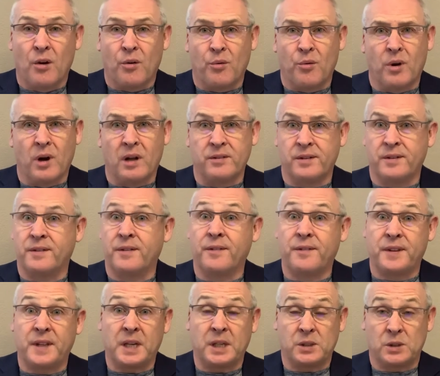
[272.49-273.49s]
rather than
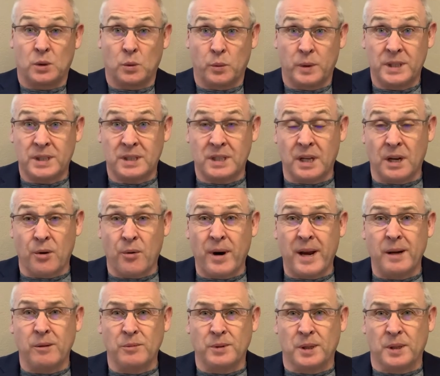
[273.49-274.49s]
things that we see
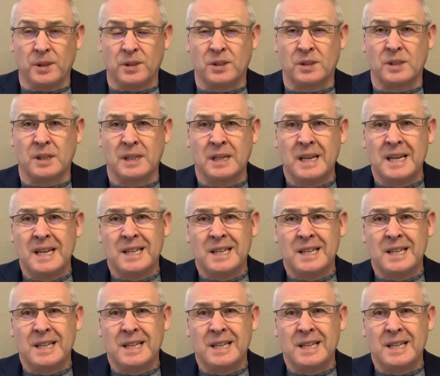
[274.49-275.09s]
around us.